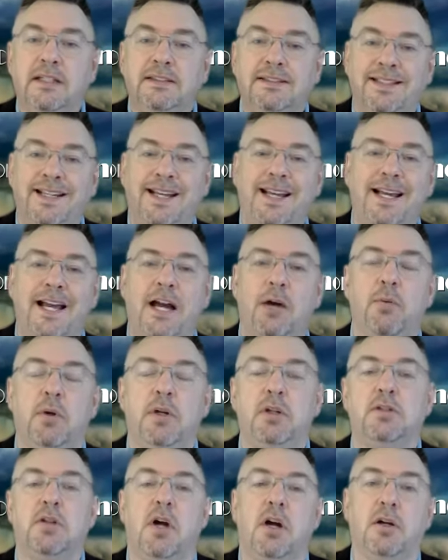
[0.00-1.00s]
Today, I
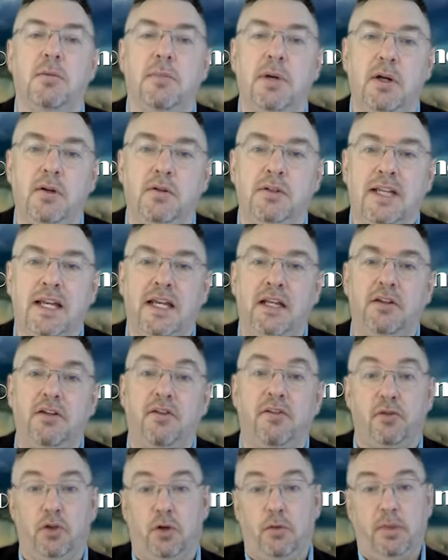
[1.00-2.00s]
want to talk about a
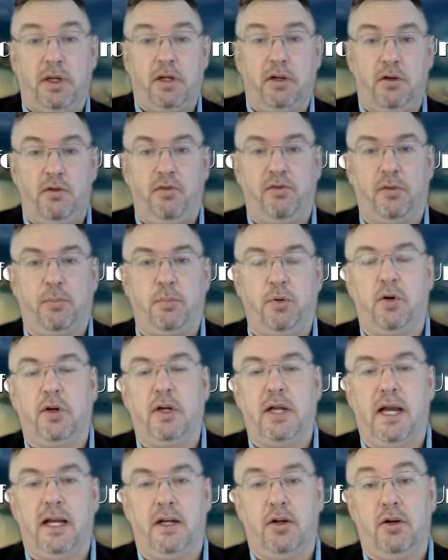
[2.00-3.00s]
disturbing news
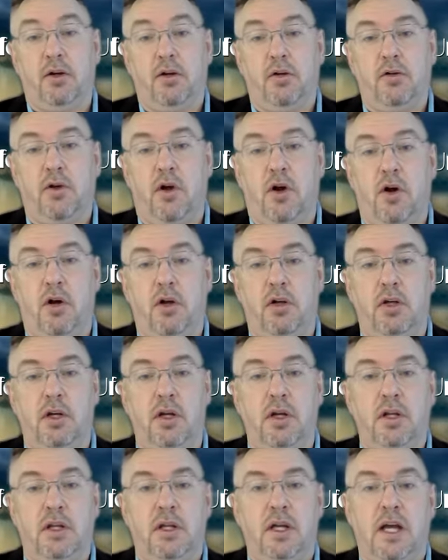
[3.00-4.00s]
report I'd heard
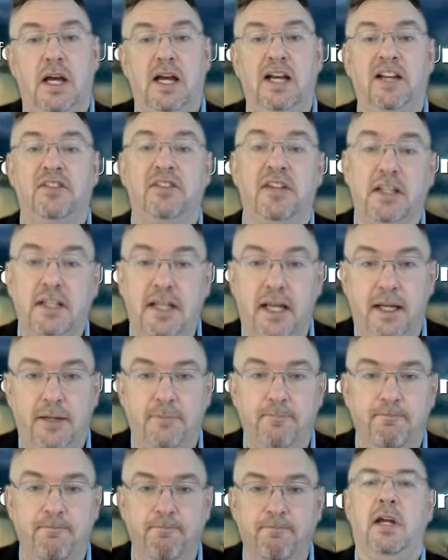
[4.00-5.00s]
on uh,
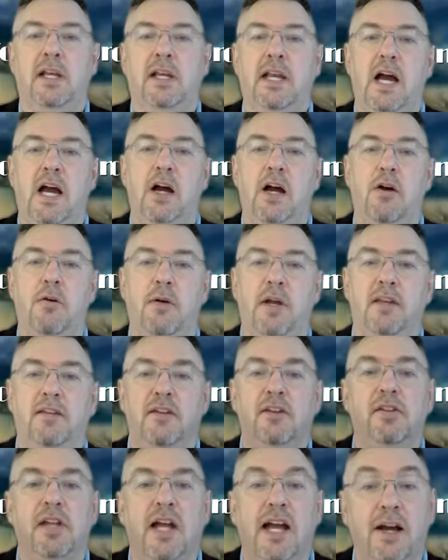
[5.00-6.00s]
Sunday. Now, in
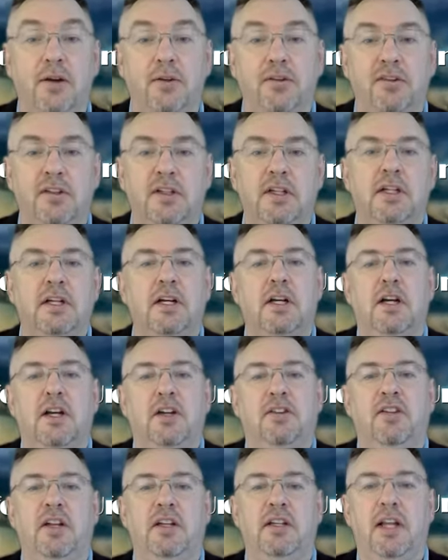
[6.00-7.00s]
this house,
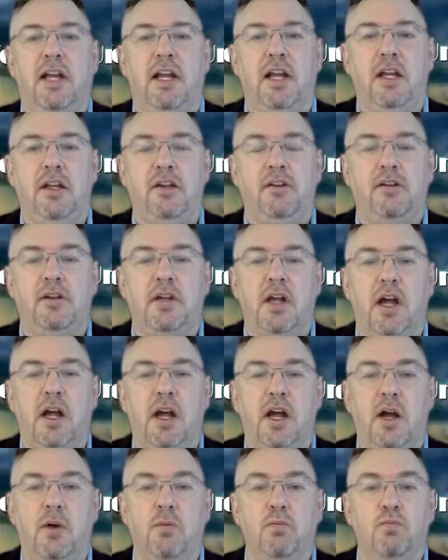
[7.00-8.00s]
Sundays,
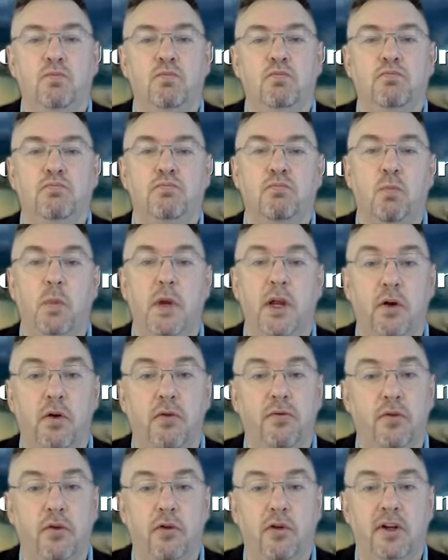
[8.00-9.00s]
um, we
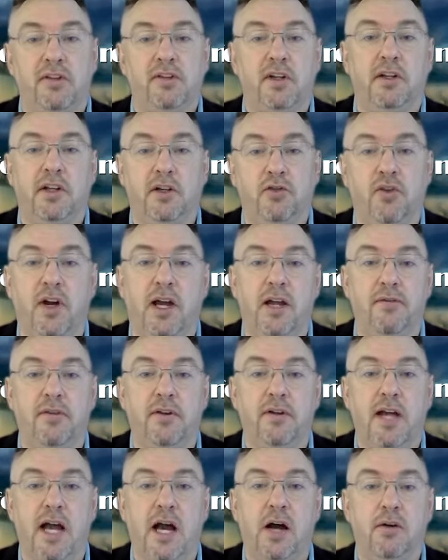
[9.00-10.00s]
go for a Sunday drive
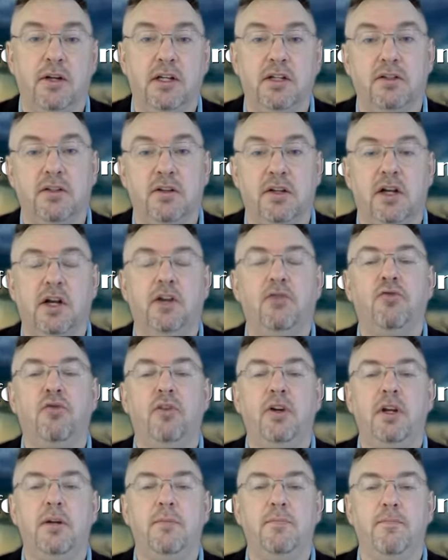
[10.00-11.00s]
out into the
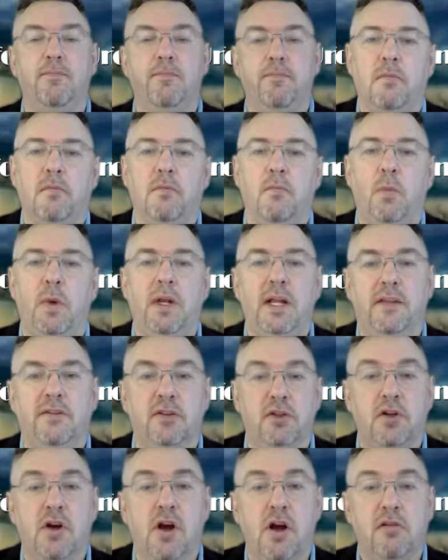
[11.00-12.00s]
country. We let
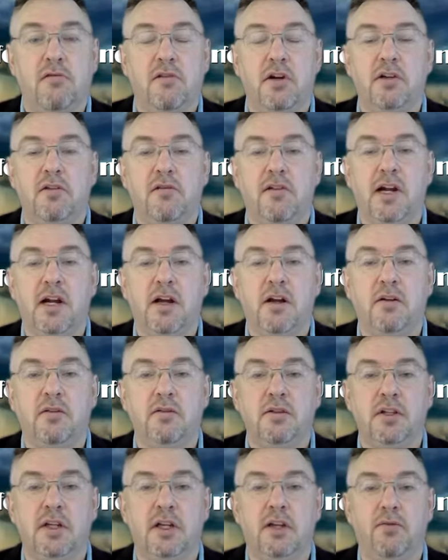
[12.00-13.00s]
the dog run
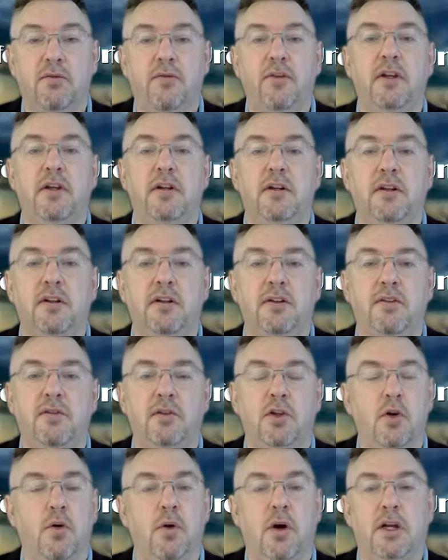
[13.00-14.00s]
around in
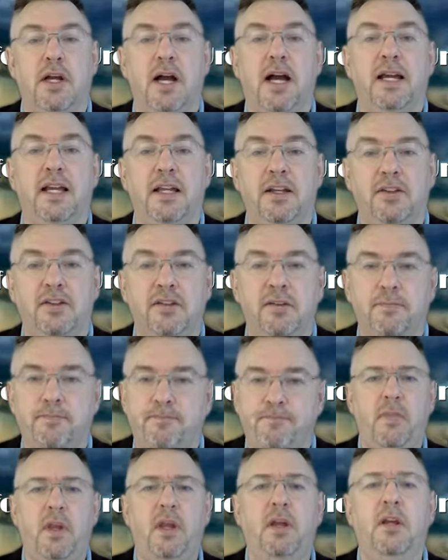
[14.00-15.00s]
fields, go on hikes.
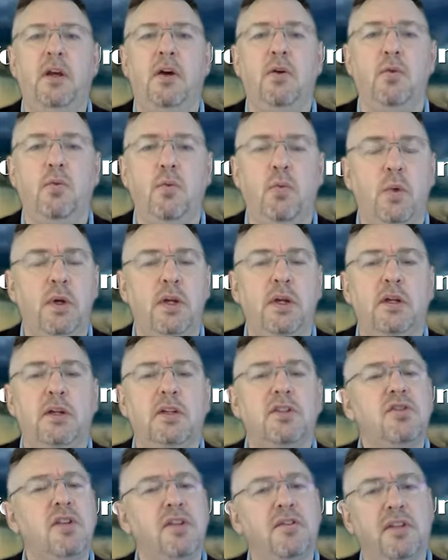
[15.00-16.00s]
You know,
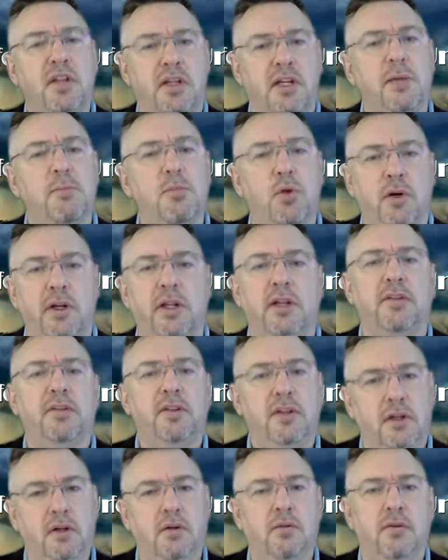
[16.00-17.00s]
we just Sunday
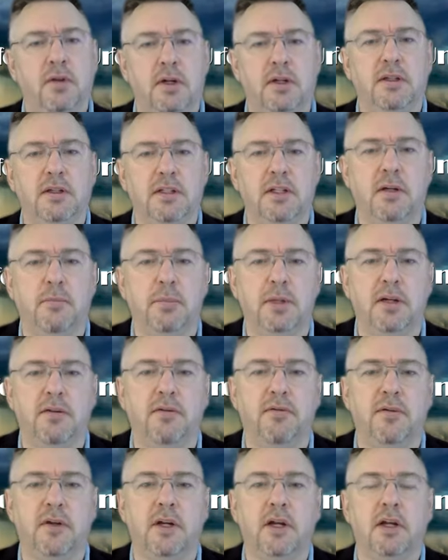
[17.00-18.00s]
mornings, you know, a little bit
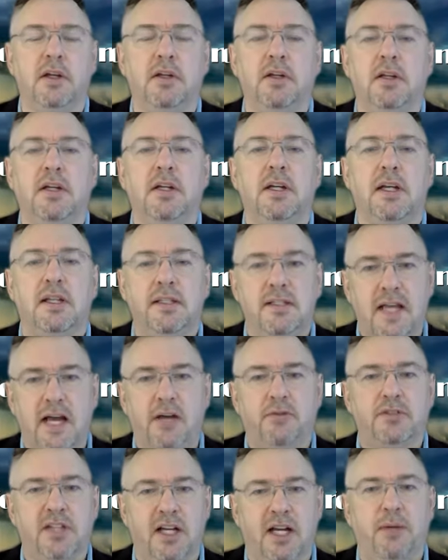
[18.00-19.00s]
of uh,
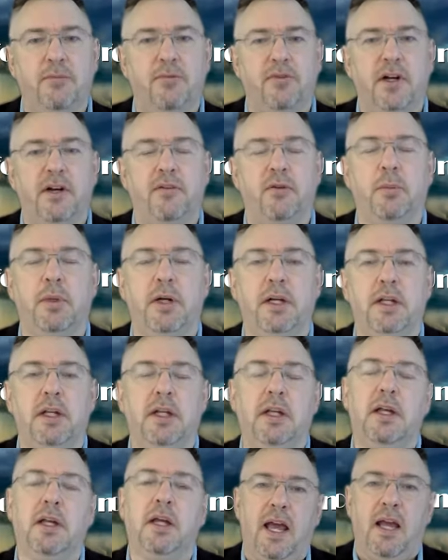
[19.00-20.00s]
downtime for
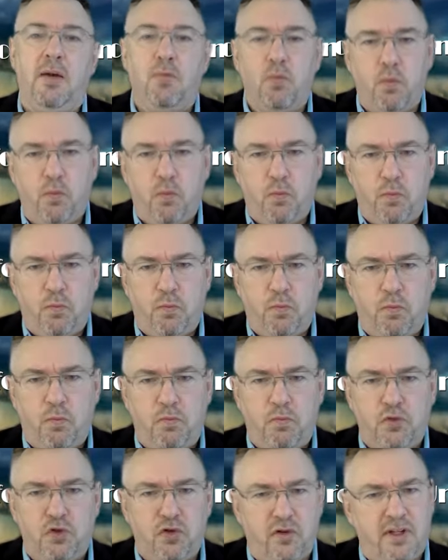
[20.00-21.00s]
everybody. And
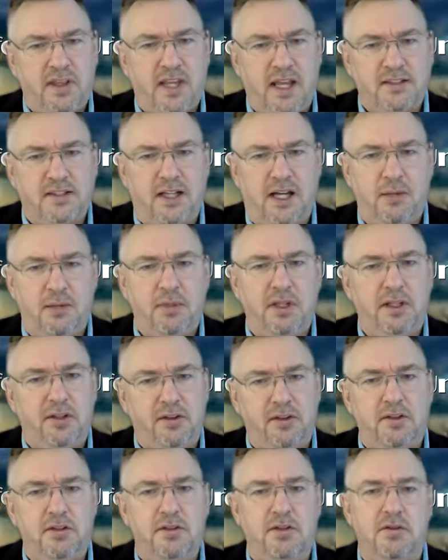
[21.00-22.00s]
during that time, I
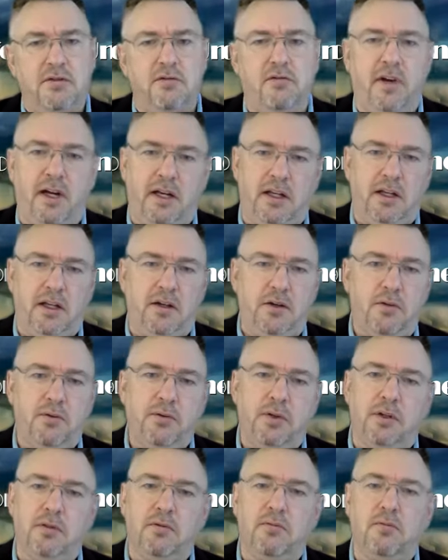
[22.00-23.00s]
listen to the
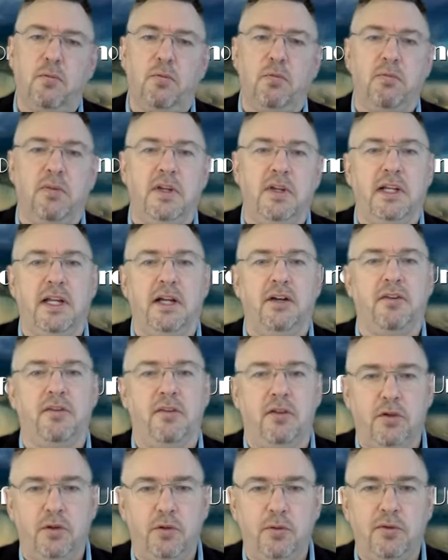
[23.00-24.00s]
radio, you know, the latest
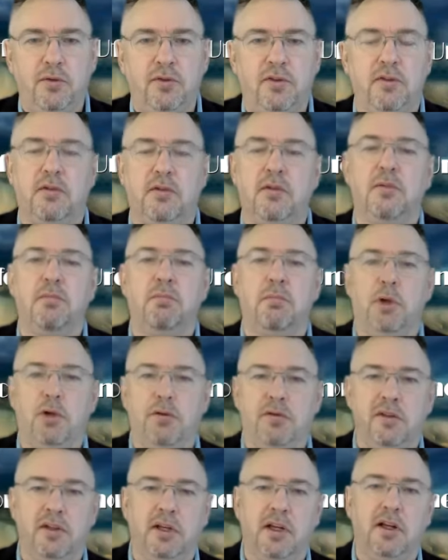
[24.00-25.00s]
news or
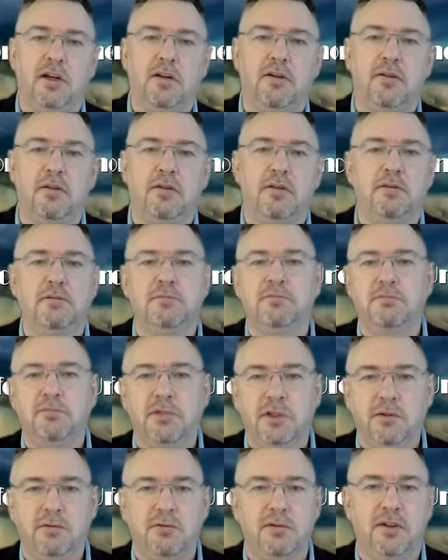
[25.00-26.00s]
music or,
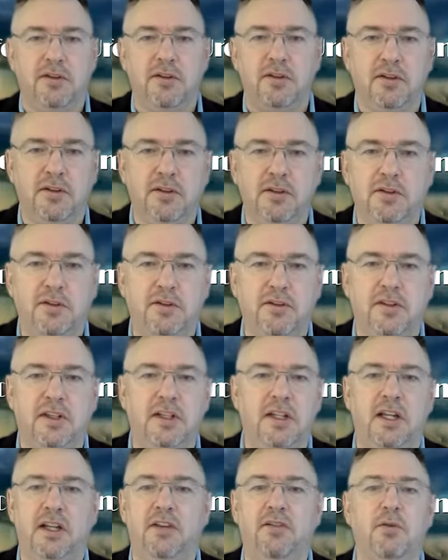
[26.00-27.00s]
you know, listen to C
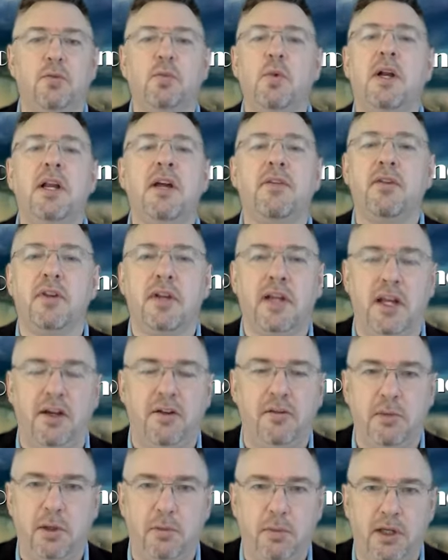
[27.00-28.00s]
Ds or whatever the
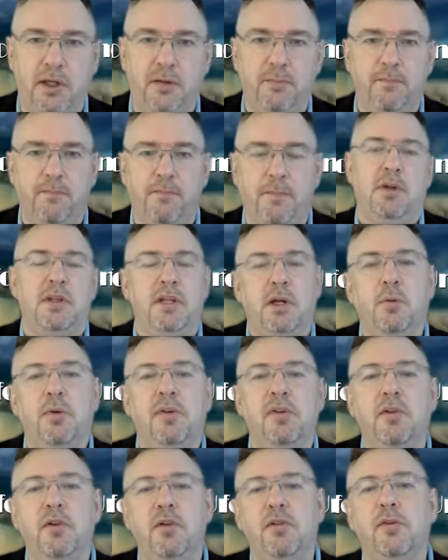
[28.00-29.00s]
case may be. But there
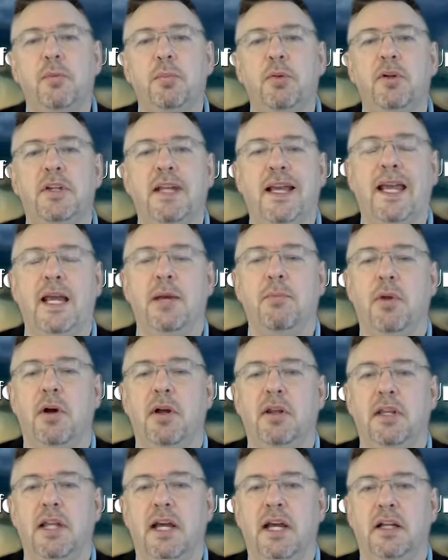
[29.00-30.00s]
was a news report that came
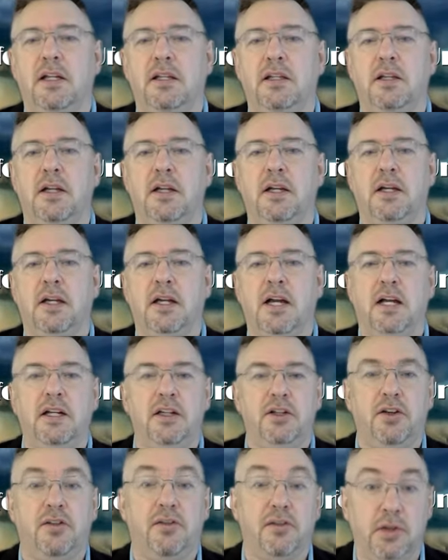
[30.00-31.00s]
on that uh,
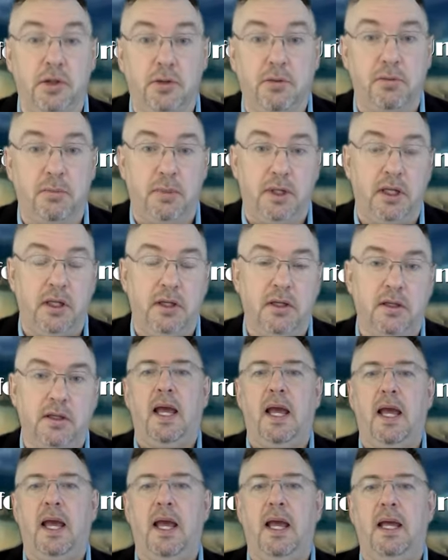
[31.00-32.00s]
kind of disturbed me.
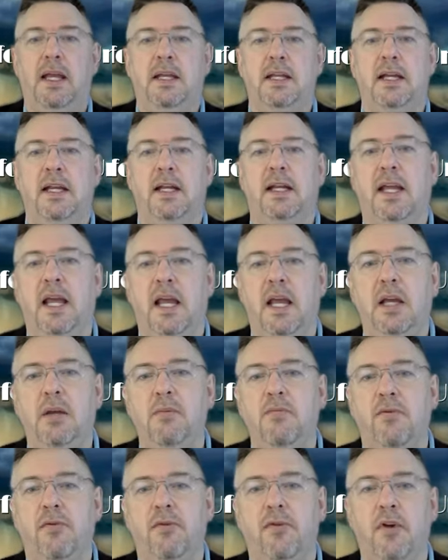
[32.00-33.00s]
And it
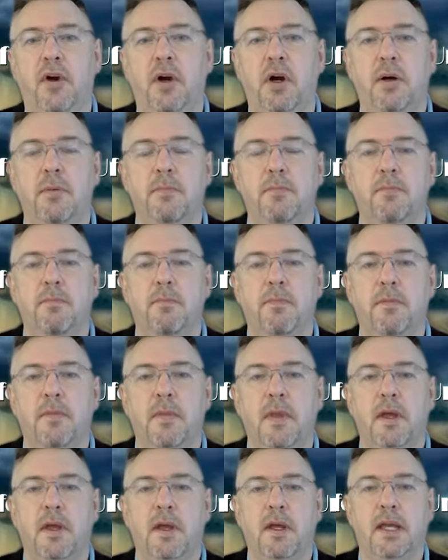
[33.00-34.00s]
came from
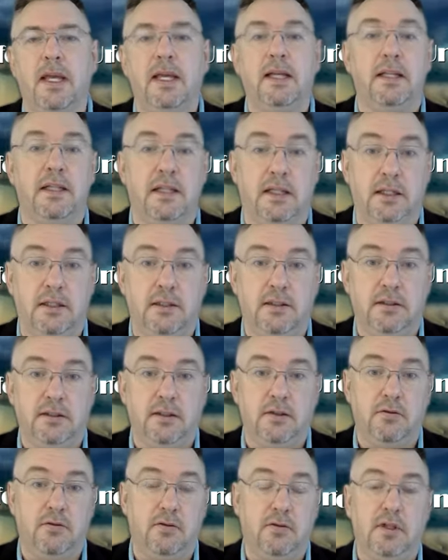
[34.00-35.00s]
uh, Italy,
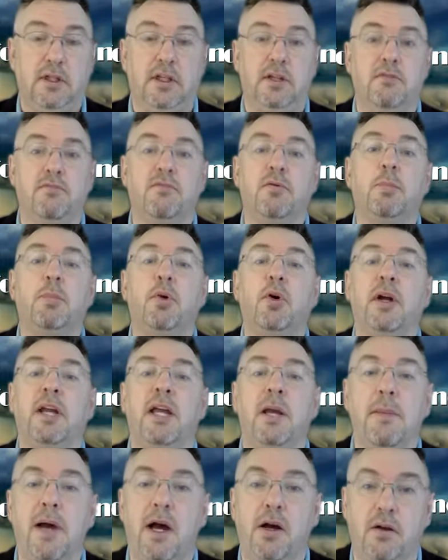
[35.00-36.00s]
or the report
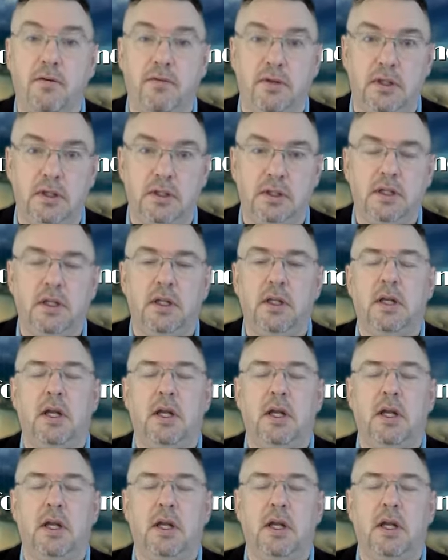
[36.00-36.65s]
came out of Italy.